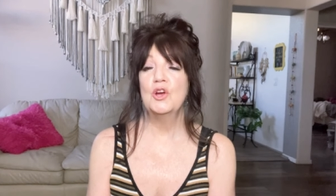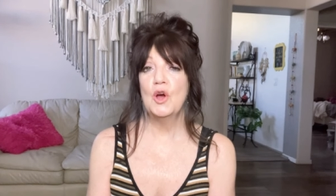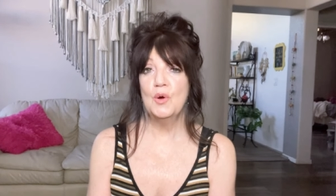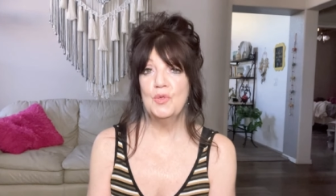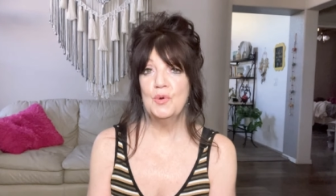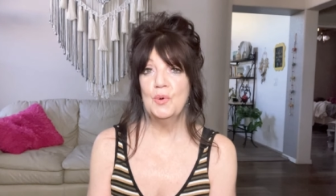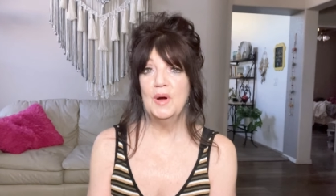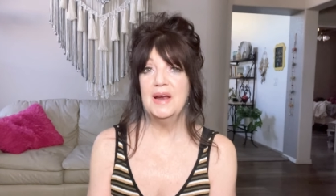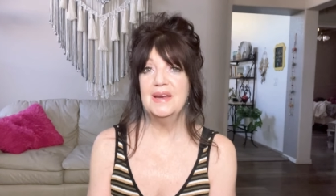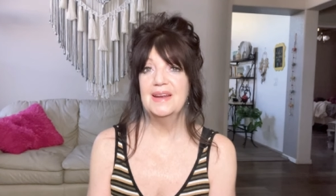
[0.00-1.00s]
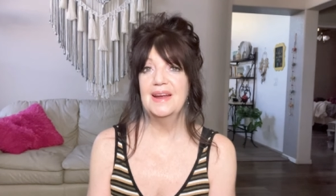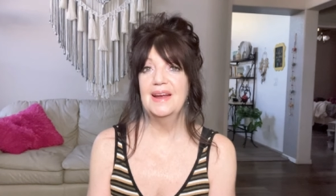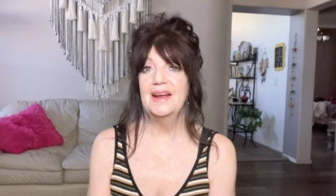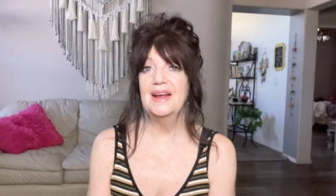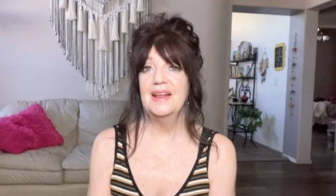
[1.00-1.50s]
go through it,
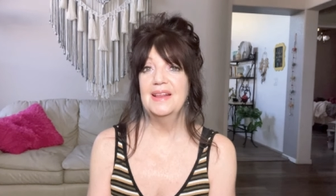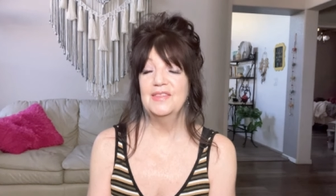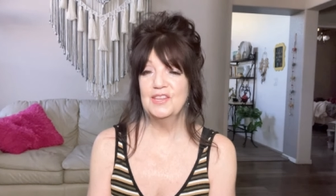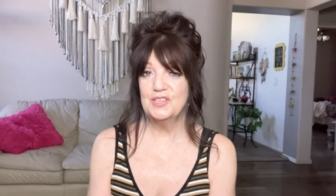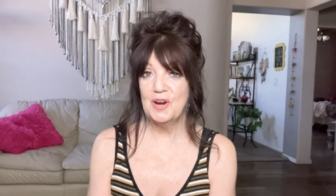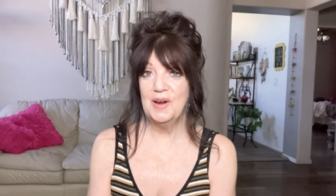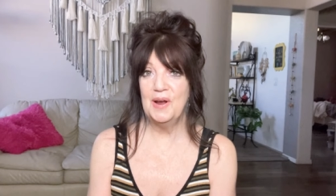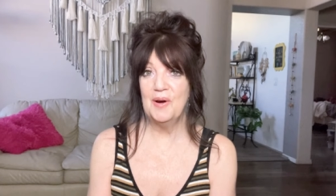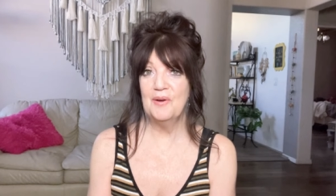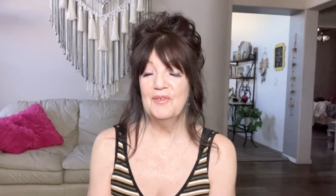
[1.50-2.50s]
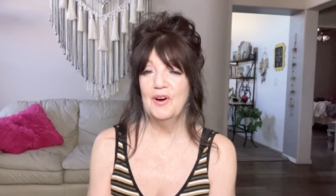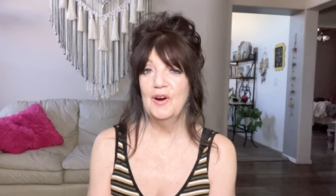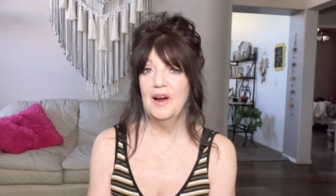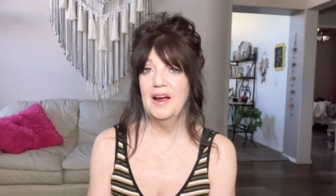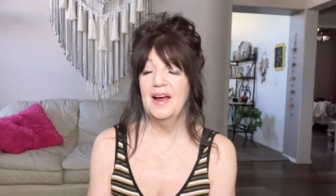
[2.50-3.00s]
the starting
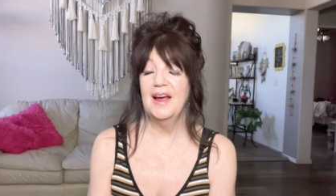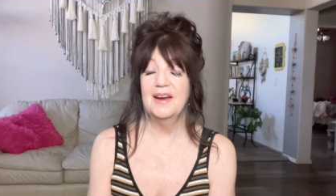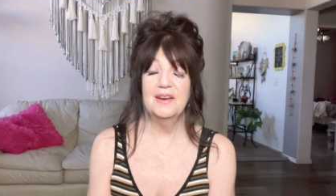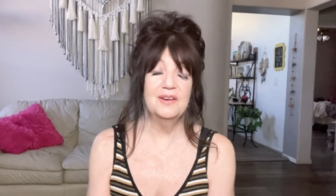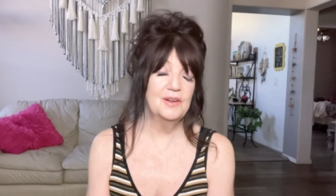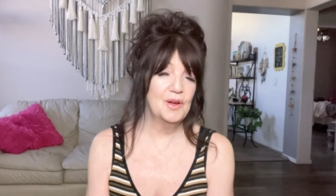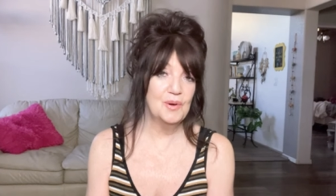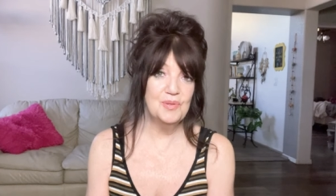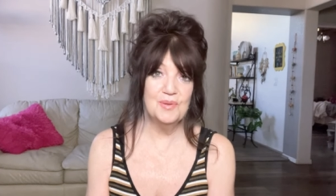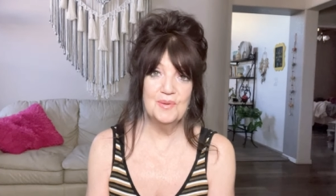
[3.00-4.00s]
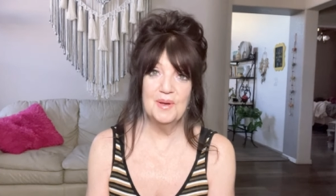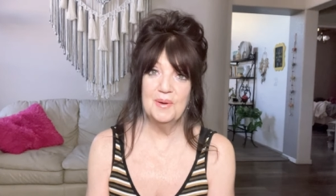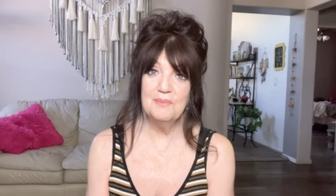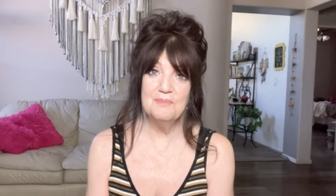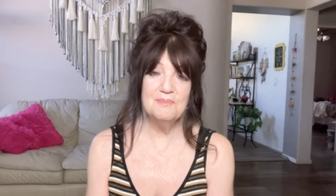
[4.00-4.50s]
over, and go through
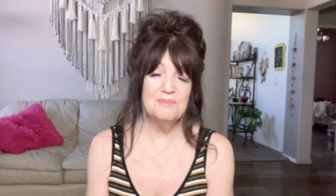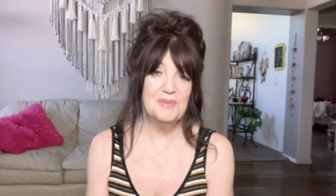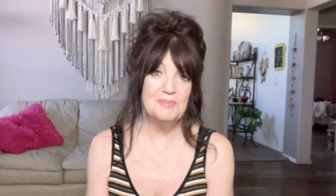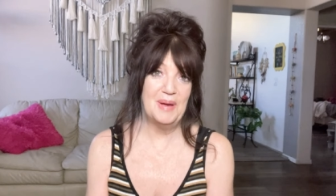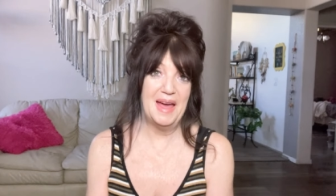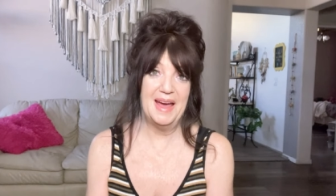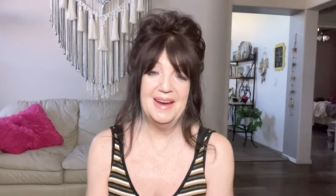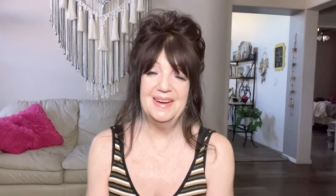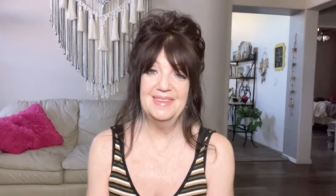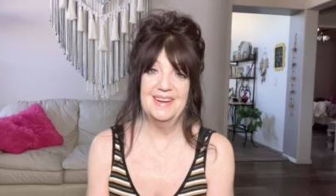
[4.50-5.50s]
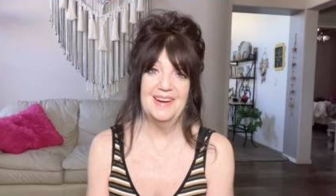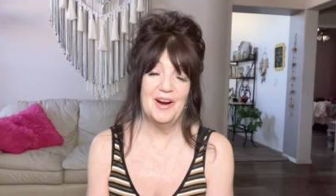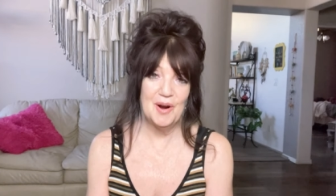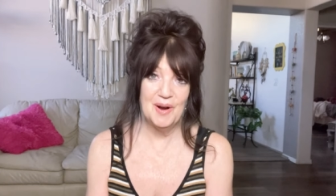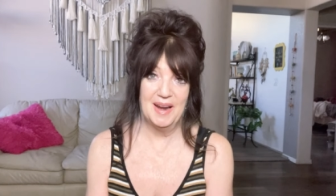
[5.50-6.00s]
the the pain and the
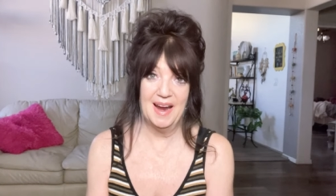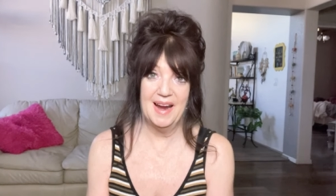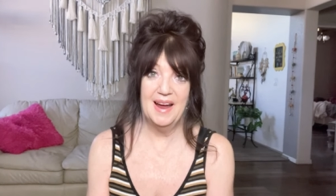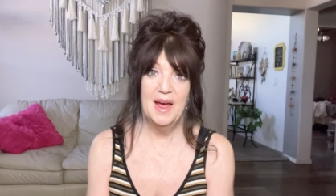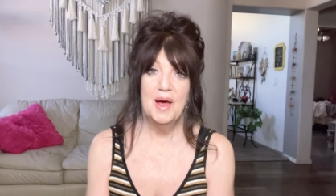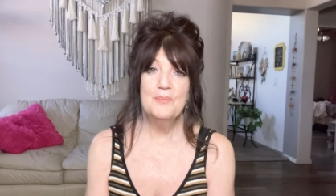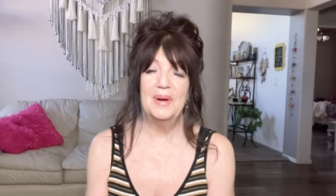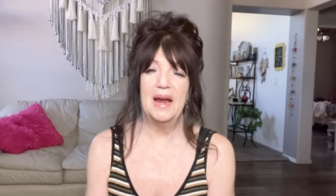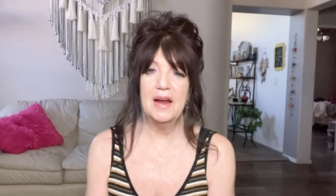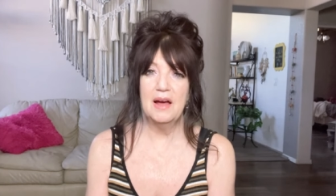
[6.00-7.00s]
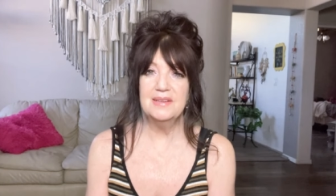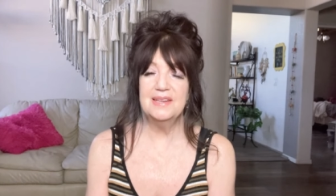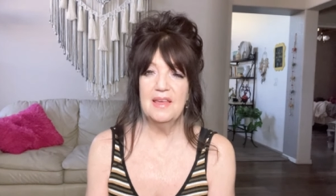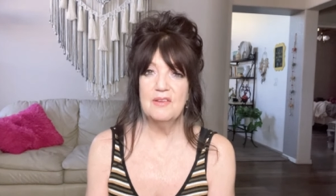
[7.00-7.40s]
heartache, but I got to the